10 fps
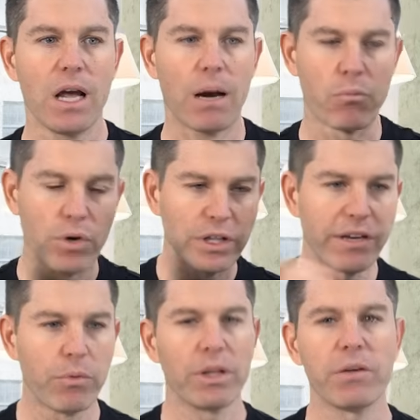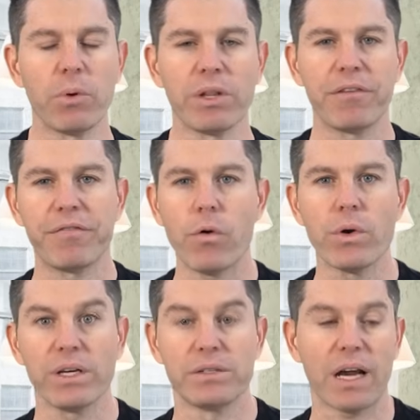I'm really, really, really
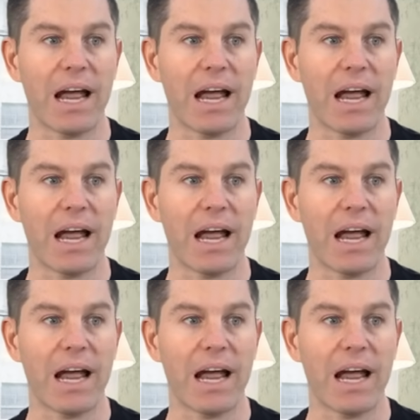focused.